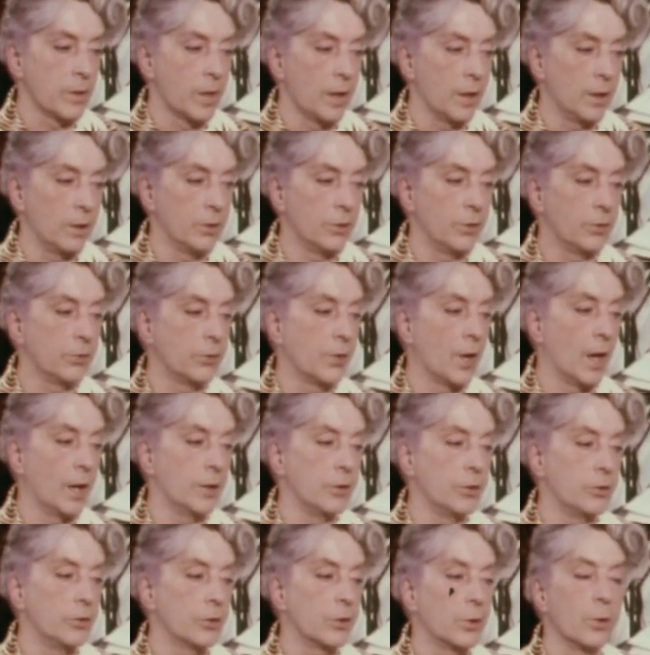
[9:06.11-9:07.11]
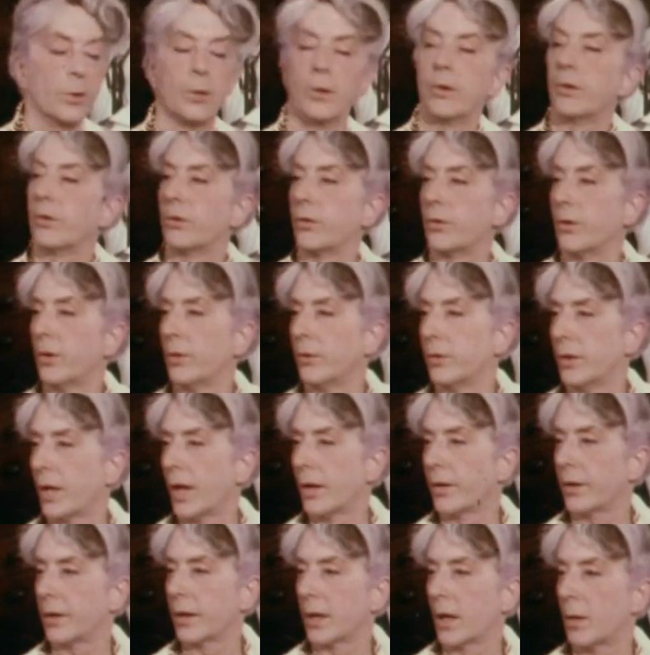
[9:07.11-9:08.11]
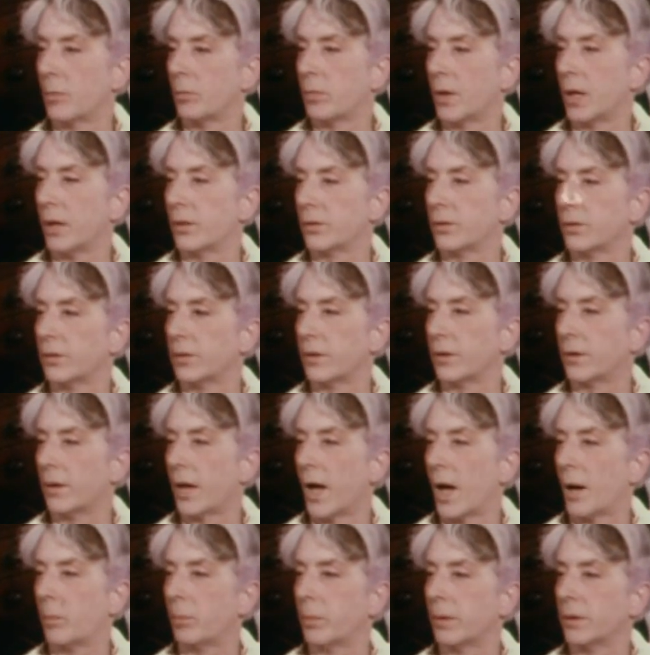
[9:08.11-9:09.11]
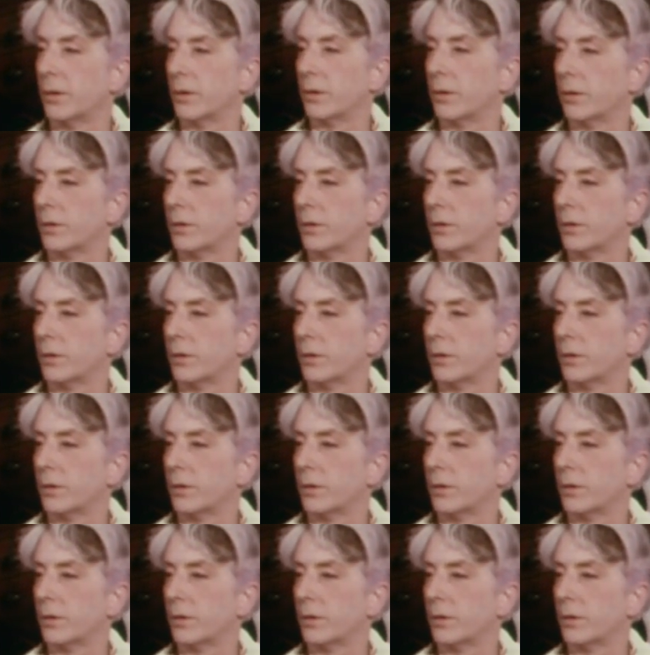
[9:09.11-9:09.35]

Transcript: he decided to go on as though nothing unpleasant had happened.